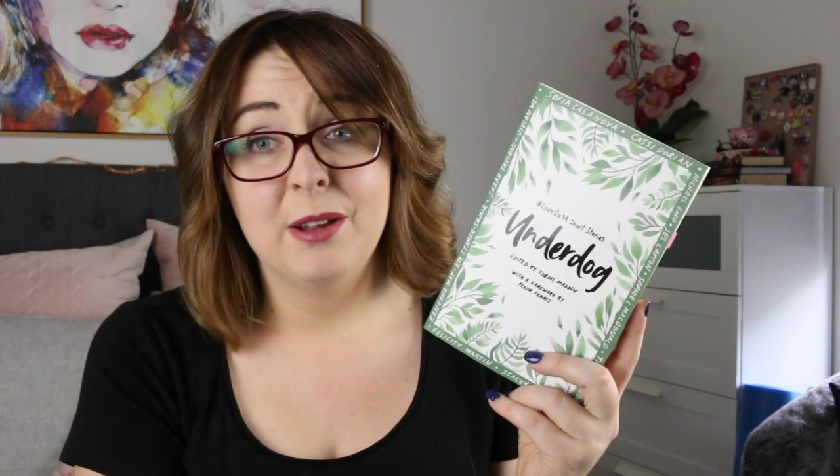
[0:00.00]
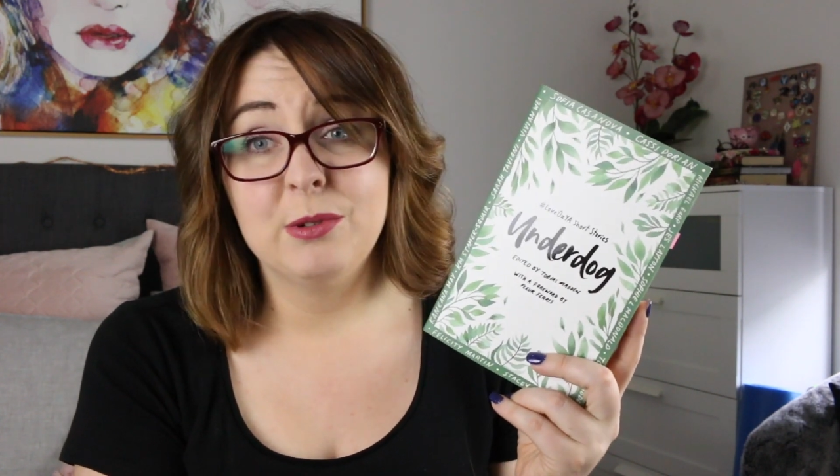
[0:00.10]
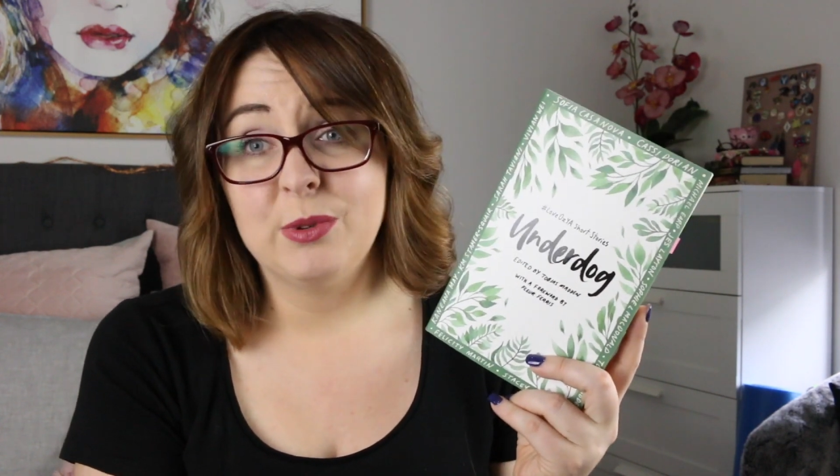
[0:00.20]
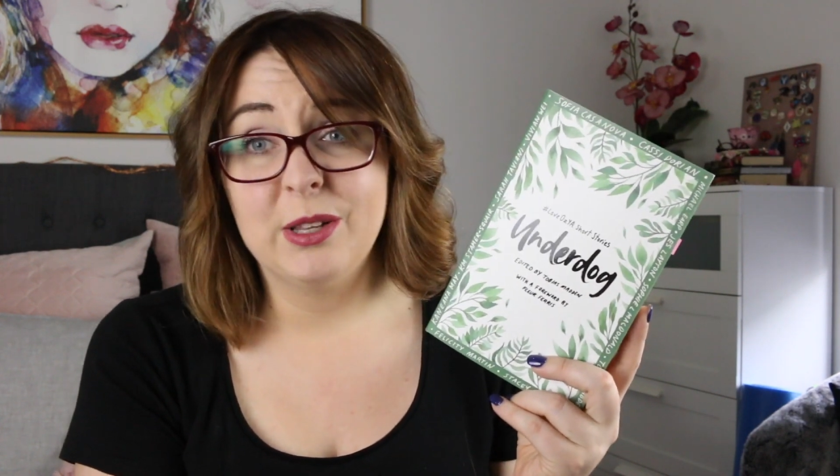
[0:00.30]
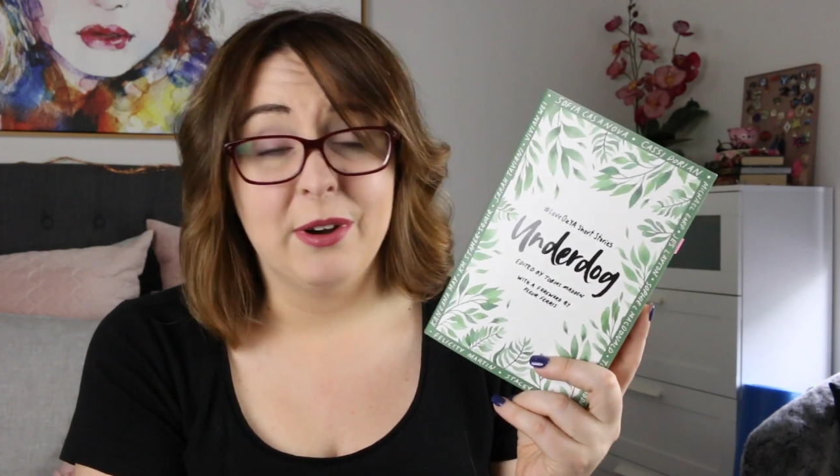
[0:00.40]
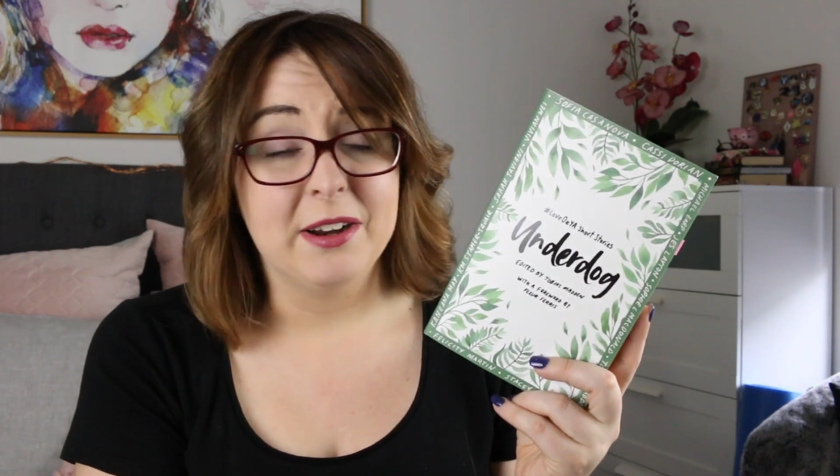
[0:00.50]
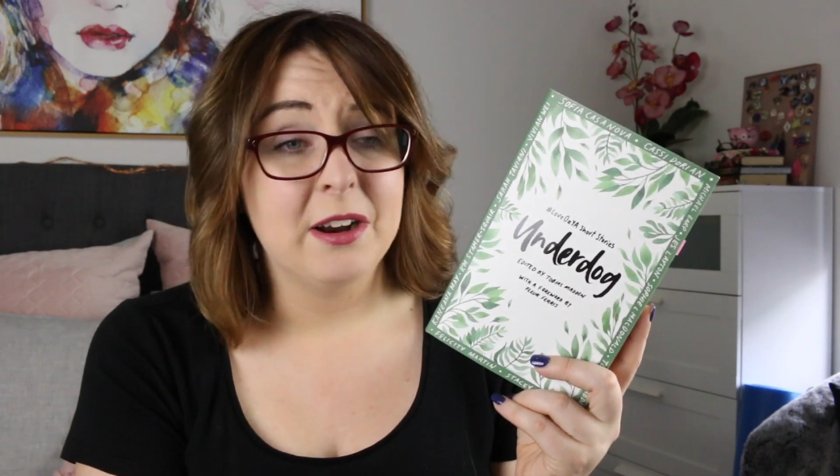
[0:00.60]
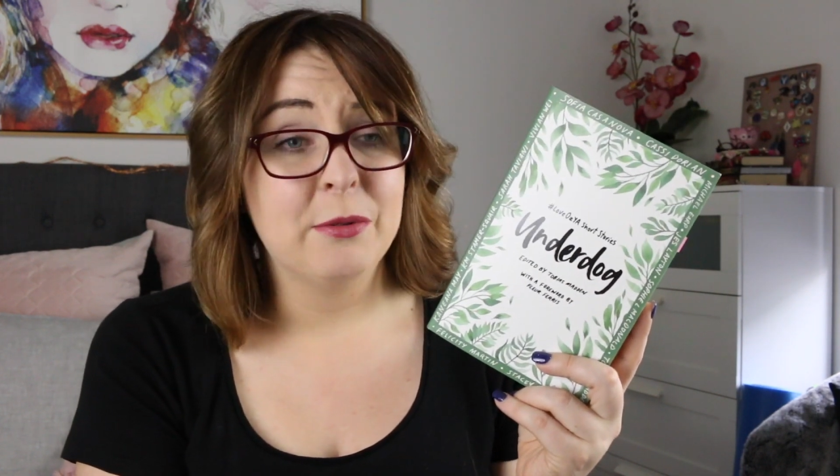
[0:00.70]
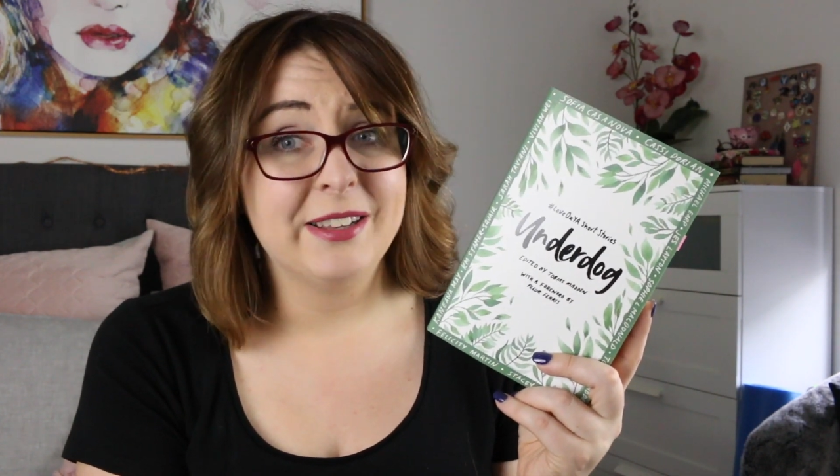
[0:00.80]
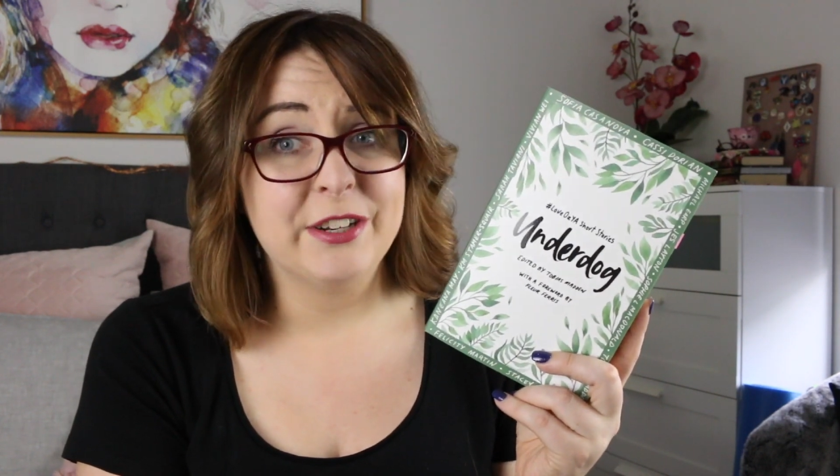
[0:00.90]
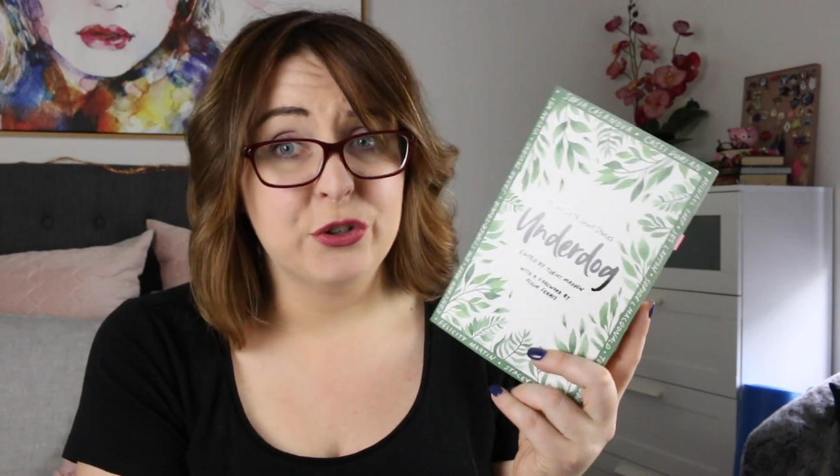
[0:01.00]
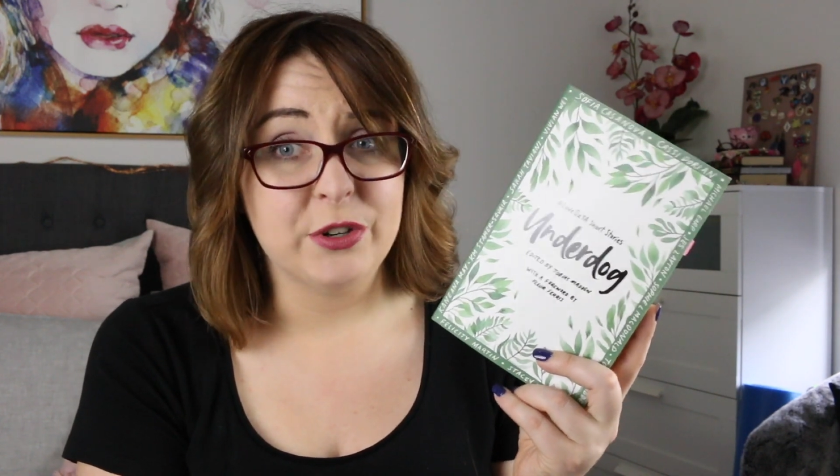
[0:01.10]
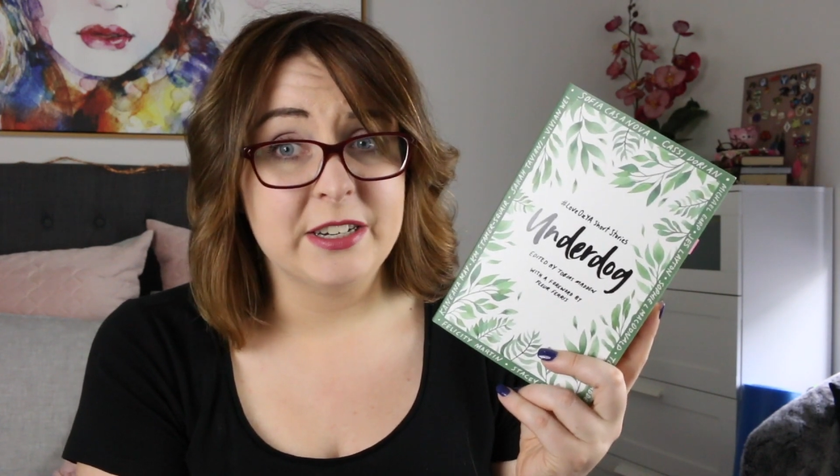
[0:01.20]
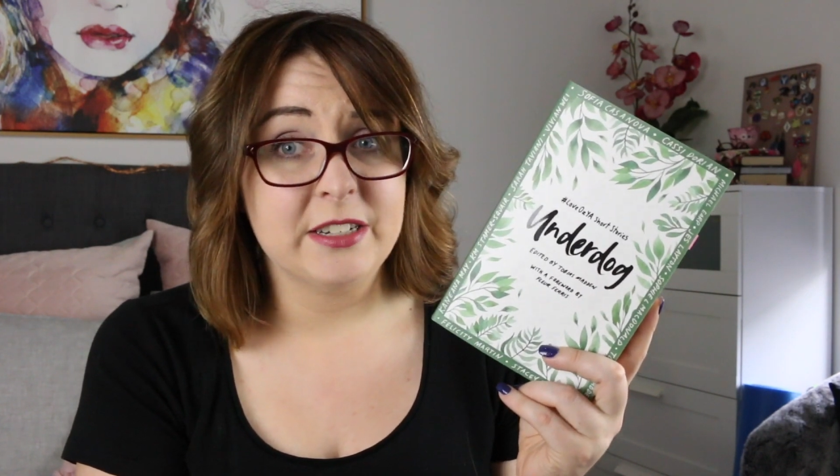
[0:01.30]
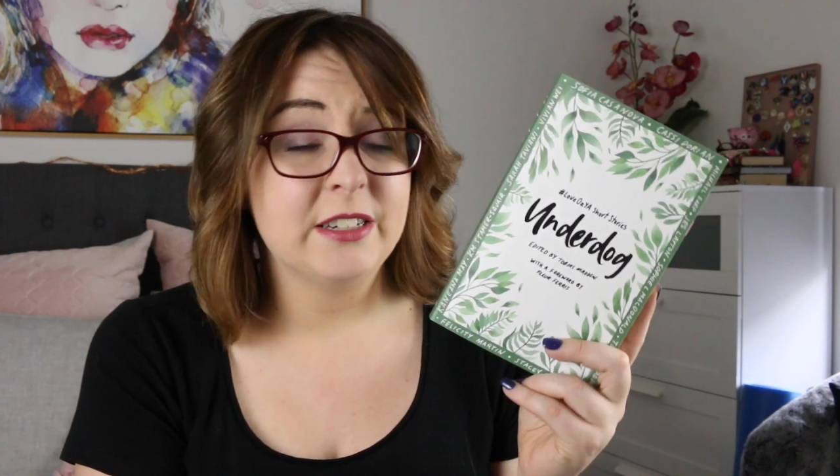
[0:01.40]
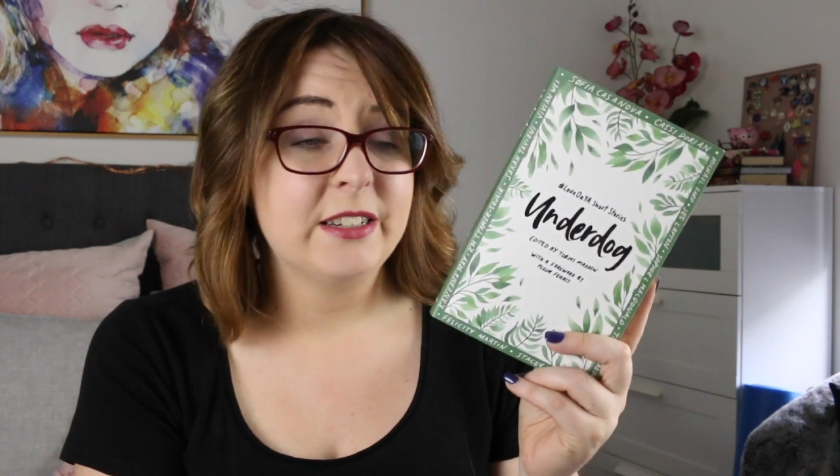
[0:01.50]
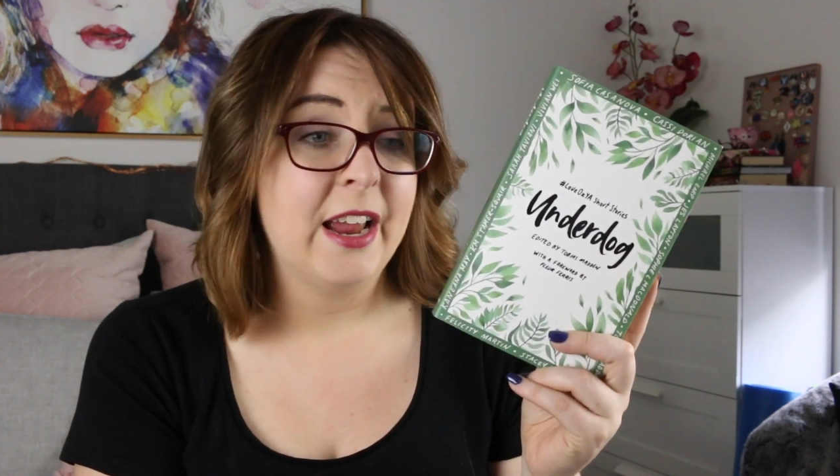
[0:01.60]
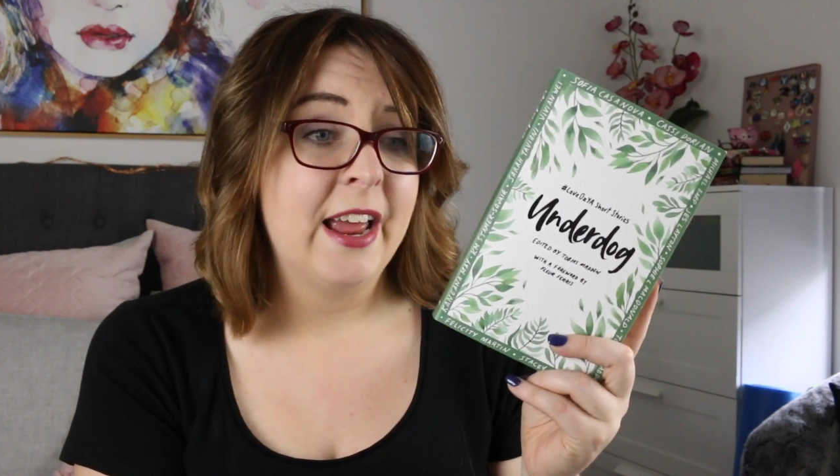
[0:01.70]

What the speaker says: It was really great. I really enjoyed it,